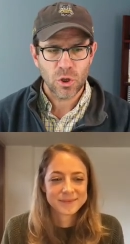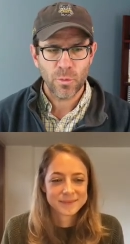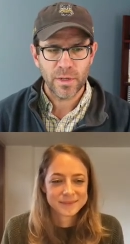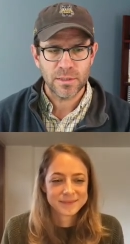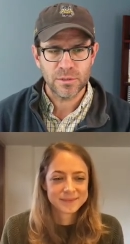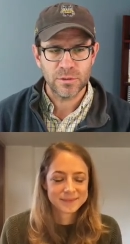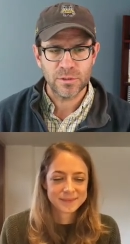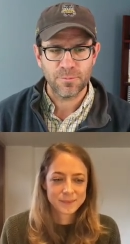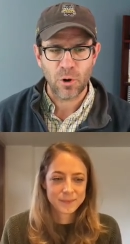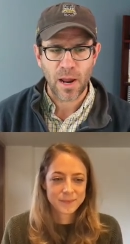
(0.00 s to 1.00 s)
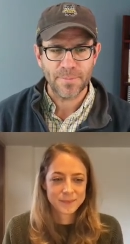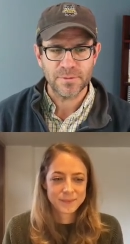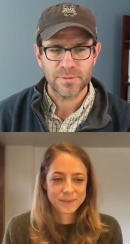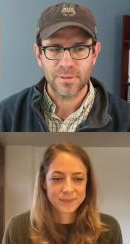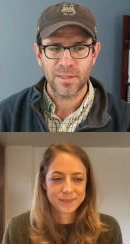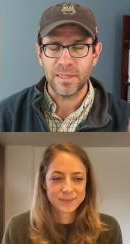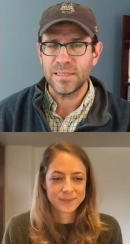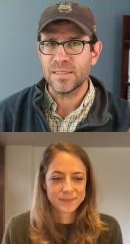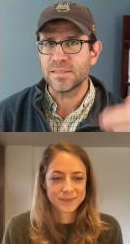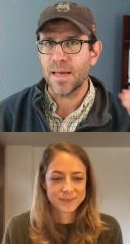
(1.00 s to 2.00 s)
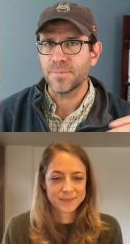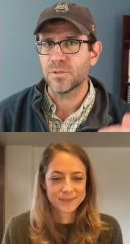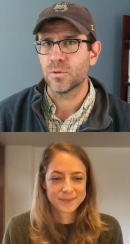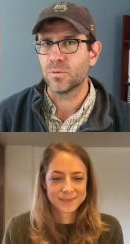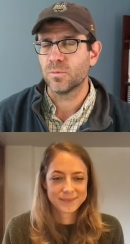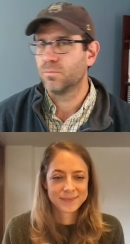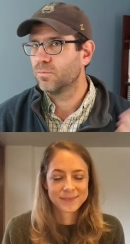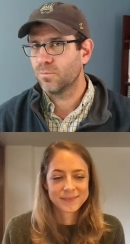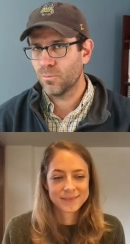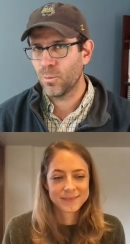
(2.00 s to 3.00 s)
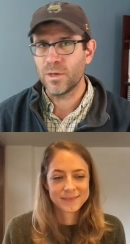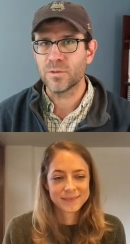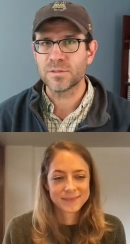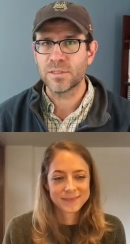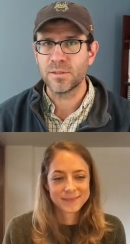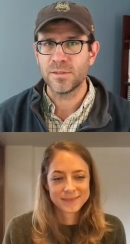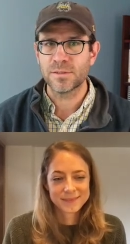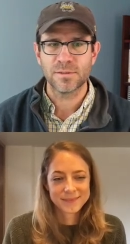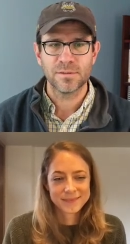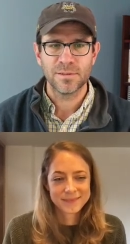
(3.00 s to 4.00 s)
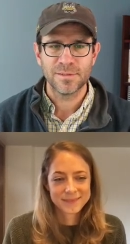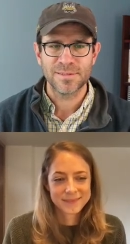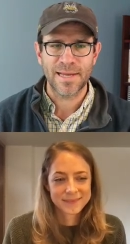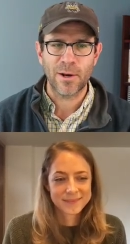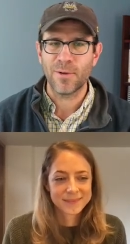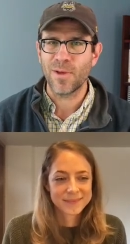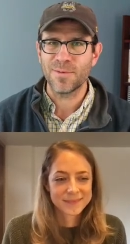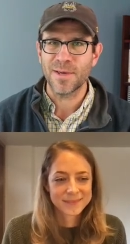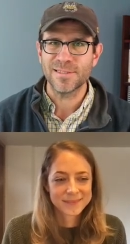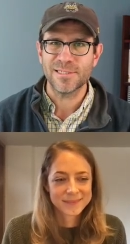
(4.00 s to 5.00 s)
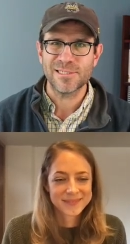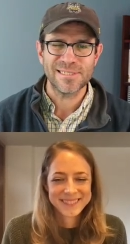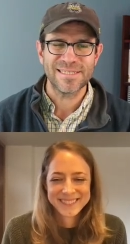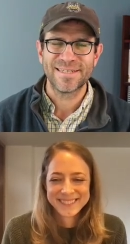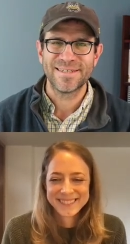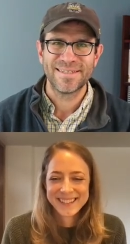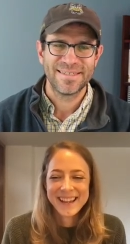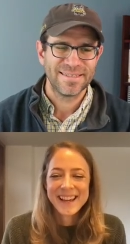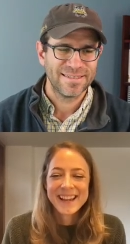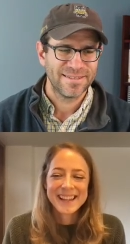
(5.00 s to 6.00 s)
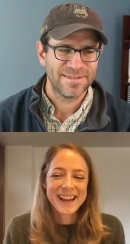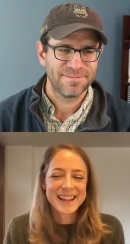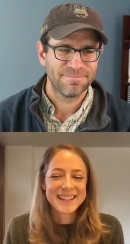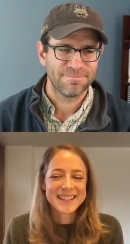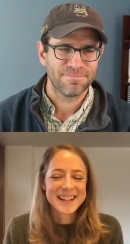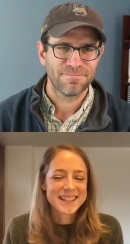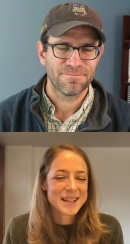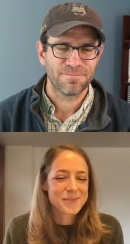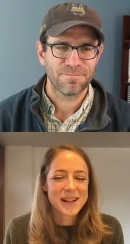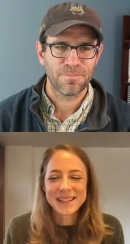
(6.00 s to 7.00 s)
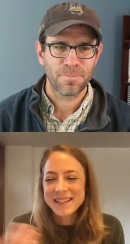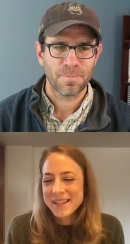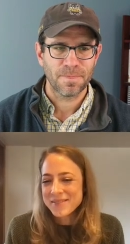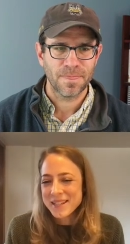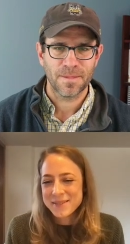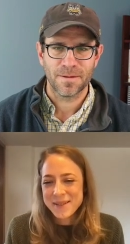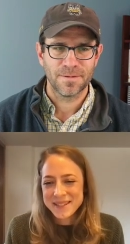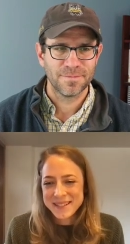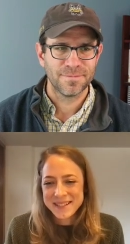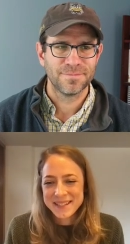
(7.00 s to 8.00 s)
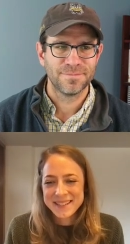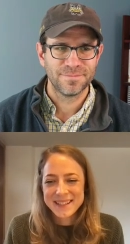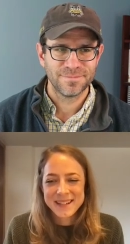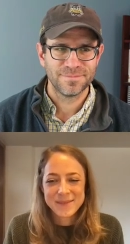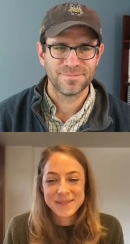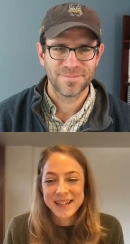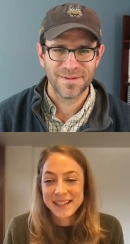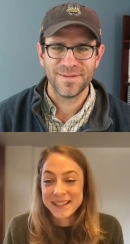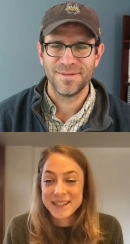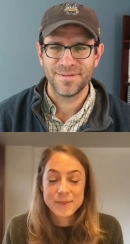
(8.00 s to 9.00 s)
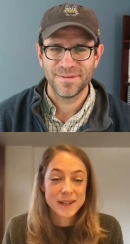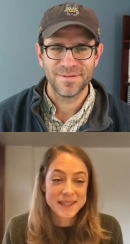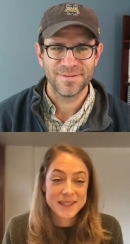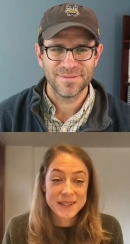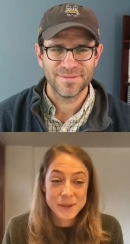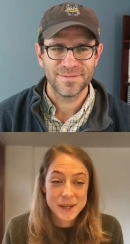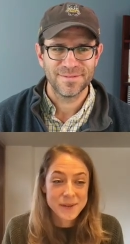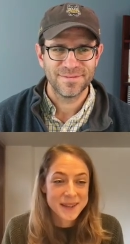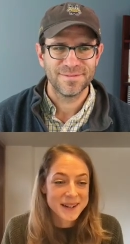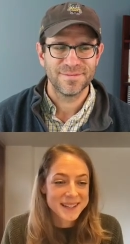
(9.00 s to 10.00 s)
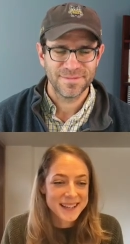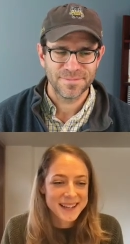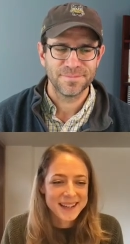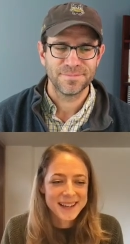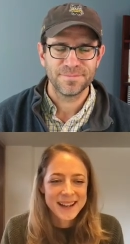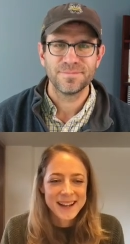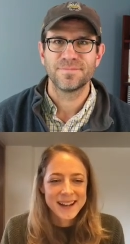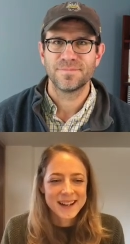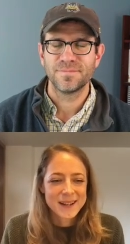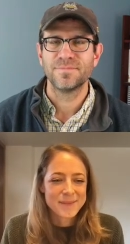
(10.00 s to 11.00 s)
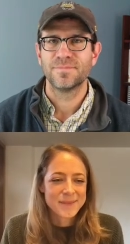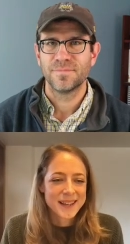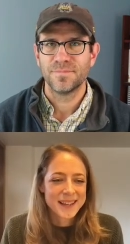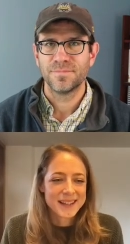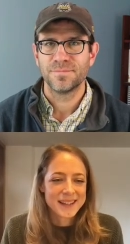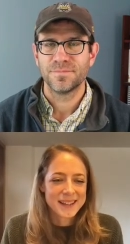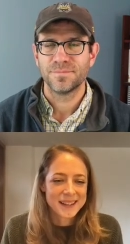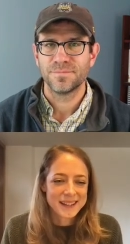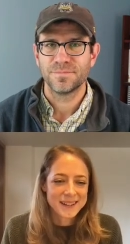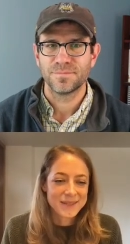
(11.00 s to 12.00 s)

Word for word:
Speaker 1: know what we can do to perhaps clean these up so we don't see these scary red messages?
Speaker 2: Yeah, it's nice that Plotly gives us messages um, telling us what it's doing with our data. Um, and uh,